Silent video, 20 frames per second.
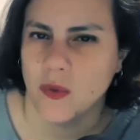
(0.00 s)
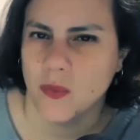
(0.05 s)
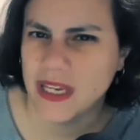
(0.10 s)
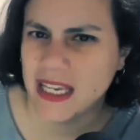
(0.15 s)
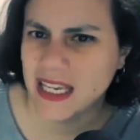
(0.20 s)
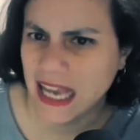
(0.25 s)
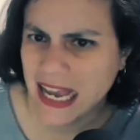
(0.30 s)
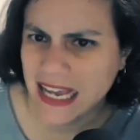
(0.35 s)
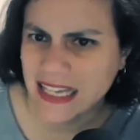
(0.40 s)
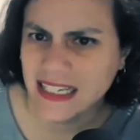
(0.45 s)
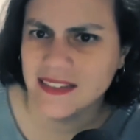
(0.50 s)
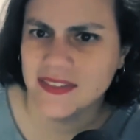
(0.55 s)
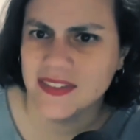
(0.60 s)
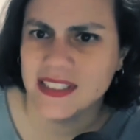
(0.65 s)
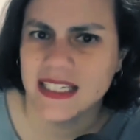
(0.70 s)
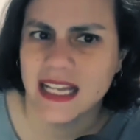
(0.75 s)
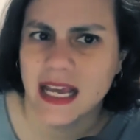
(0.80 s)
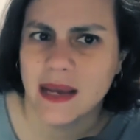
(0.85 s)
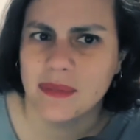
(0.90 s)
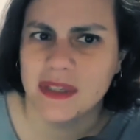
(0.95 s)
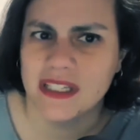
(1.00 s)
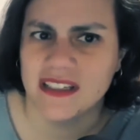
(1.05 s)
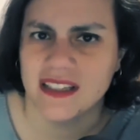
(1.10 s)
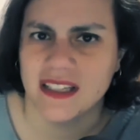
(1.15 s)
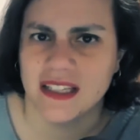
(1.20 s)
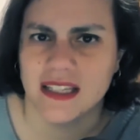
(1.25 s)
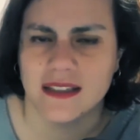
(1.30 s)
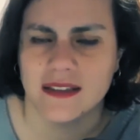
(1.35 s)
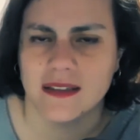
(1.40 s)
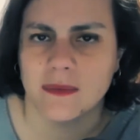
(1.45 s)
we kind of snap into
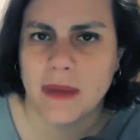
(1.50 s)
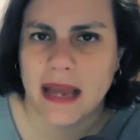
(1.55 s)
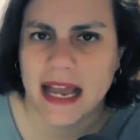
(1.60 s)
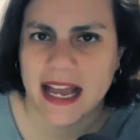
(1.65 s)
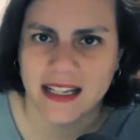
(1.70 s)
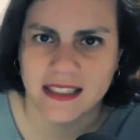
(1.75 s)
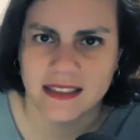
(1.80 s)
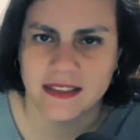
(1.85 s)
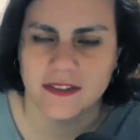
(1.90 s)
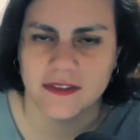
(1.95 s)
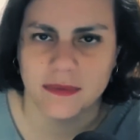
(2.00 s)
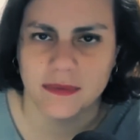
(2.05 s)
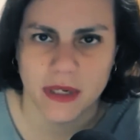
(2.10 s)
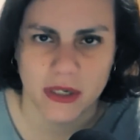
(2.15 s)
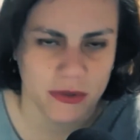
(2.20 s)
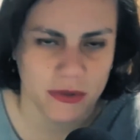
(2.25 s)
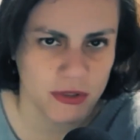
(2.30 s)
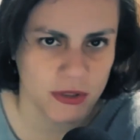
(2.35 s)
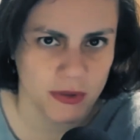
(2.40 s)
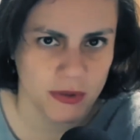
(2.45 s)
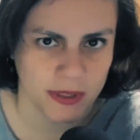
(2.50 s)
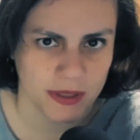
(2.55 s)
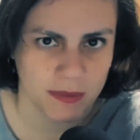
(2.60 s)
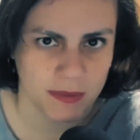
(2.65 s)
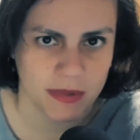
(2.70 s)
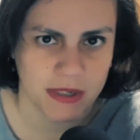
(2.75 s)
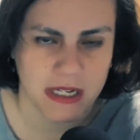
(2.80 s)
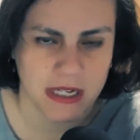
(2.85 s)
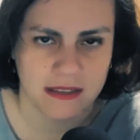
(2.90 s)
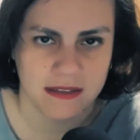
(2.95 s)
this passive mode during the
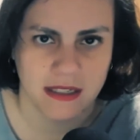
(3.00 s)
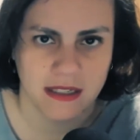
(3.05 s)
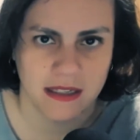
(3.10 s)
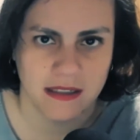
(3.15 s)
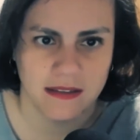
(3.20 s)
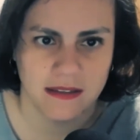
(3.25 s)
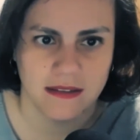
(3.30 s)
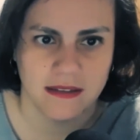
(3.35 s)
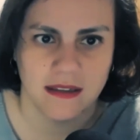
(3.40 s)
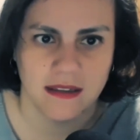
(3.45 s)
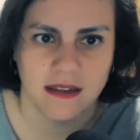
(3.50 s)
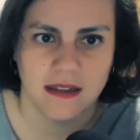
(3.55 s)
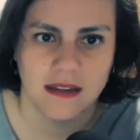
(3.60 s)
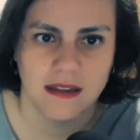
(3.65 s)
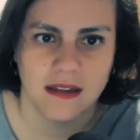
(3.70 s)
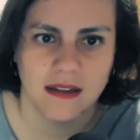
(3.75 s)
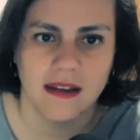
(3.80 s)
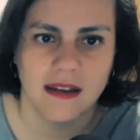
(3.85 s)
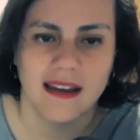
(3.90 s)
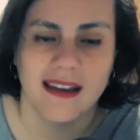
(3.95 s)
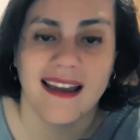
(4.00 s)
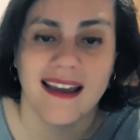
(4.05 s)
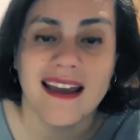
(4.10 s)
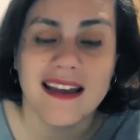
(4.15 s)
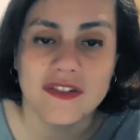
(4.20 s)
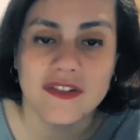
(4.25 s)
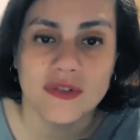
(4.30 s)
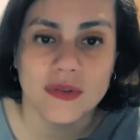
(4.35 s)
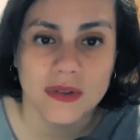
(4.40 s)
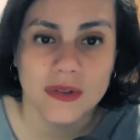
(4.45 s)
process.
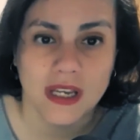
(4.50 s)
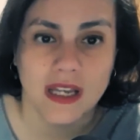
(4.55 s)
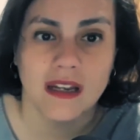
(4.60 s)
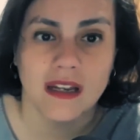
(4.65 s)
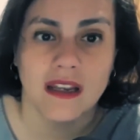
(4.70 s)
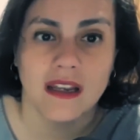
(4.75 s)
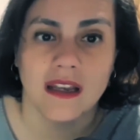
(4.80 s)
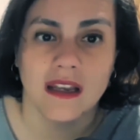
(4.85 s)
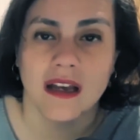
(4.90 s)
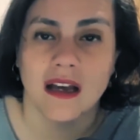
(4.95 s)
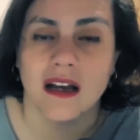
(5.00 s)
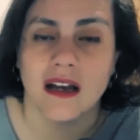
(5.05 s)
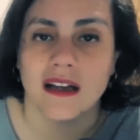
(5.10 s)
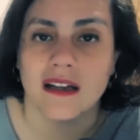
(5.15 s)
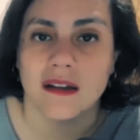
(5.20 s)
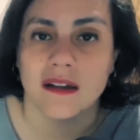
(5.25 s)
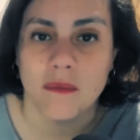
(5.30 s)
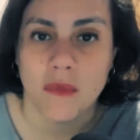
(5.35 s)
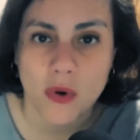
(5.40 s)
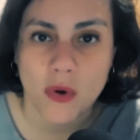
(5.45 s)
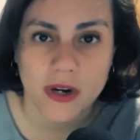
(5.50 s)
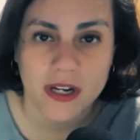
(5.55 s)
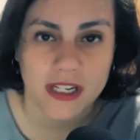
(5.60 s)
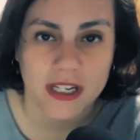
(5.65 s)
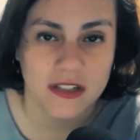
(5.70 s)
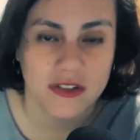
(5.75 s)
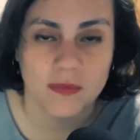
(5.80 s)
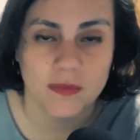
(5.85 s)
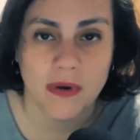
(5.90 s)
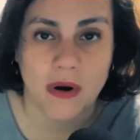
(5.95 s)
As you're getting
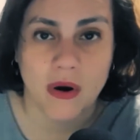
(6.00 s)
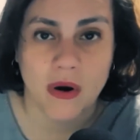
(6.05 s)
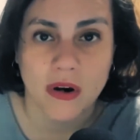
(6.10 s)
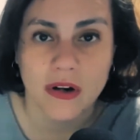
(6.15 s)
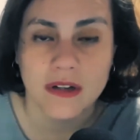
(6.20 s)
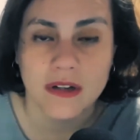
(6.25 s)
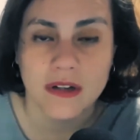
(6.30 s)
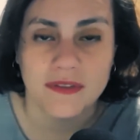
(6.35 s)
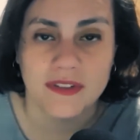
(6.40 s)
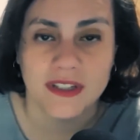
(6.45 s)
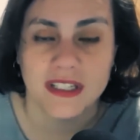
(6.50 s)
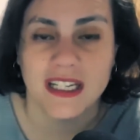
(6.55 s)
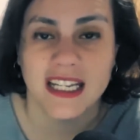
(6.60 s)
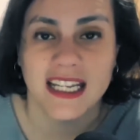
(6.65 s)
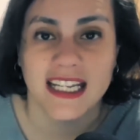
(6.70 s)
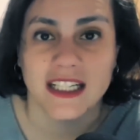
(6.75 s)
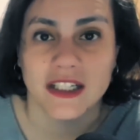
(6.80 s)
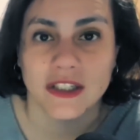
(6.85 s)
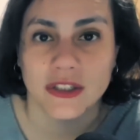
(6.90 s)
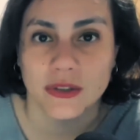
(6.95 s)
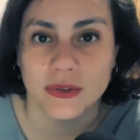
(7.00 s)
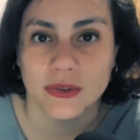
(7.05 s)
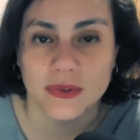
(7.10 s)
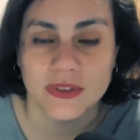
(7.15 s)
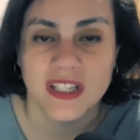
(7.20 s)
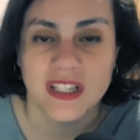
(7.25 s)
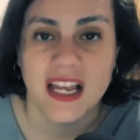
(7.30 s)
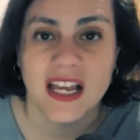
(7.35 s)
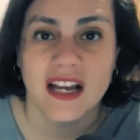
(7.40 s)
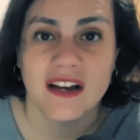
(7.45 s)
mortgage, part of it includes
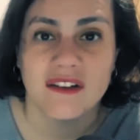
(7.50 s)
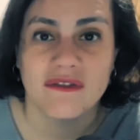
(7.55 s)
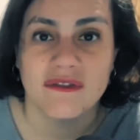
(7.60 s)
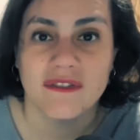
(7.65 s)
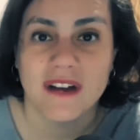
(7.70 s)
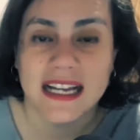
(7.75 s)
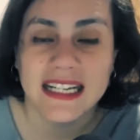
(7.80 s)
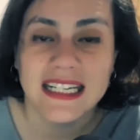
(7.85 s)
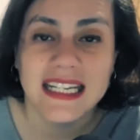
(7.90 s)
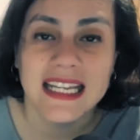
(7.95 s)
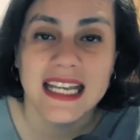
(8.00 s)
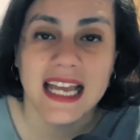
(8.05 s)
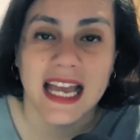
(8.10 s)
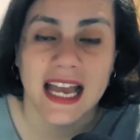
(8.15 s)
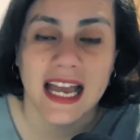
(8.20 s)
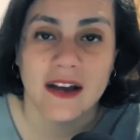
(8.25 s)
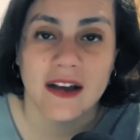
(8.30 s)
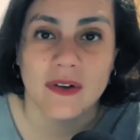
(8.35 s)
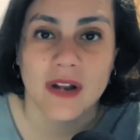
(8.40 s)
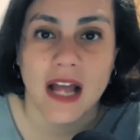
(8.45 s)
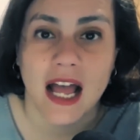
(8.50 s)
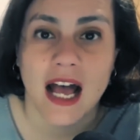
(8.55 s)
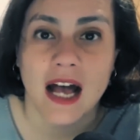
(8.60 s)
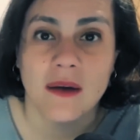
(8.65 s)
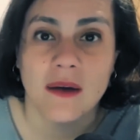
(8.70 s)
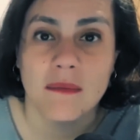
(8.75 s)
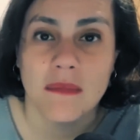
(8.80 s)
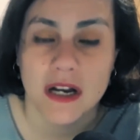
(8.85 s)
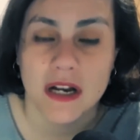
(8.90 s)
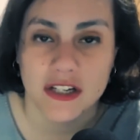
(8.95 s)
finding out how
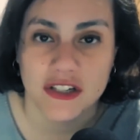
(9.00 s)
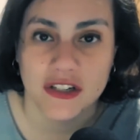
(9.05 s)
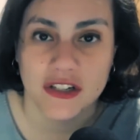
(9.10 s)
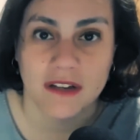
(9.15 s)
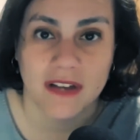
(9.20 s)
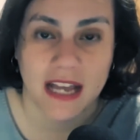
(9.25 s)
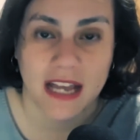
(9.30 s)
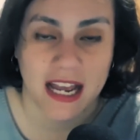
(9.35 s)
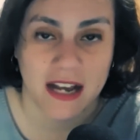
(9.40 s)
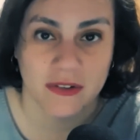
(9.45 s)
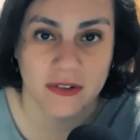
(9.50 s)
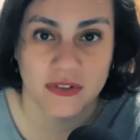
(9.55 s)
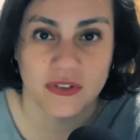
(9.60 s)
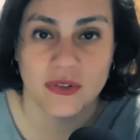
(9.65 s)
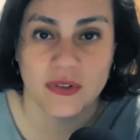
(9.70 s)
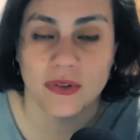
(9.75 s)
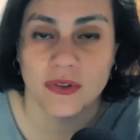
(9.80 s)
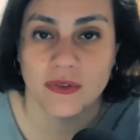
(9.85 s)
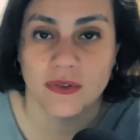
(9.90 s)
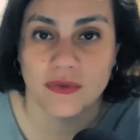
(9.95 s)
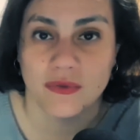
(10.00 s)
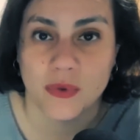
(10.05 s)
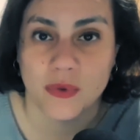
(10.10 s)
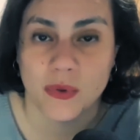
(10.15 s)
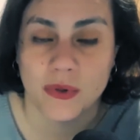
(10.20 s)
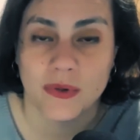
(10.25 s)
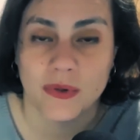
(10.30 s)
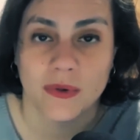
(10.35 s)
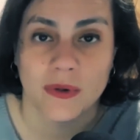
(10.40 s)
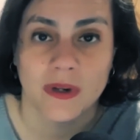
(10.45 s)
much of a house you can
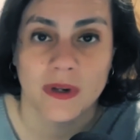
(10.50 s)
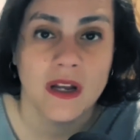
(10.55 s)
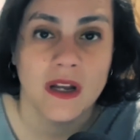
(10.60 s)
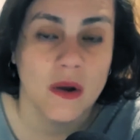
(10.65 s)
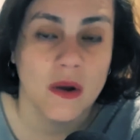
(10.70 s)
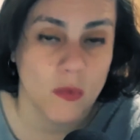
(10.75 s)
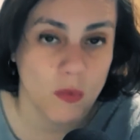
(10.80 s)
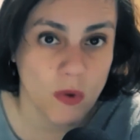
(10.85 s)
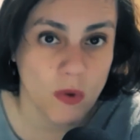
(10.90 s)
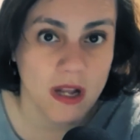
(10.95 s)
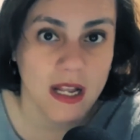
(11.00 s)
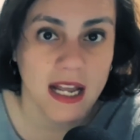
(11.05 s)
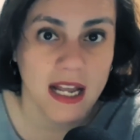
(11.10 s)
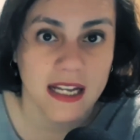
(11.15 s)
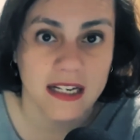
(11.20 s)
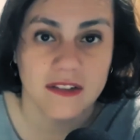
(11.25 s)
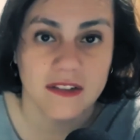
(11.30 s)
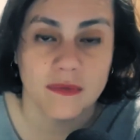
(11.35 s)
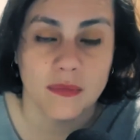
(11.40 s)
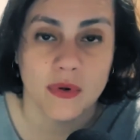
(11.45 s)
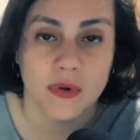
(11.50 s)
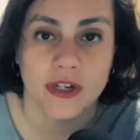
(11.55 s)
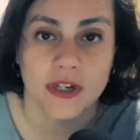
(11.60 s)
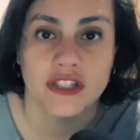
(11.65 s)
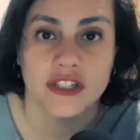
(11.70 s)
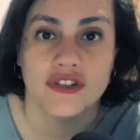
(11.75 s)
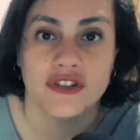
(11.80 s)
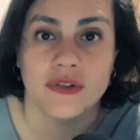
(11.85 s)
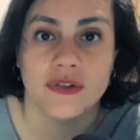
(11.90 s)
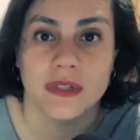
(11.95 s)
afford or what kind of
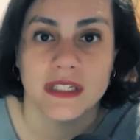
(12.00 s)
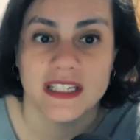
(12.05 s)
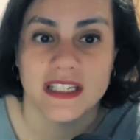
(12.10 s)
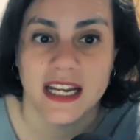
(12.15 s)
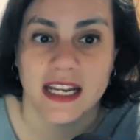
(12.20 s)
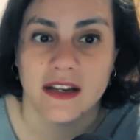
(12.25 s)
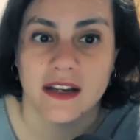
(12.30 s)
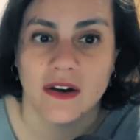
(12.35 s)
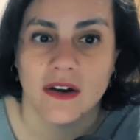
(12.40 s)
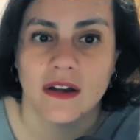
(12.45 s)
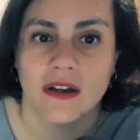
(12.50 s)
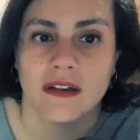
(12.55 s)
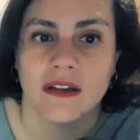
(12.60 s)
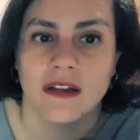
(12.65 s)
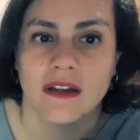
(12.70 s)
mortgage you can take on.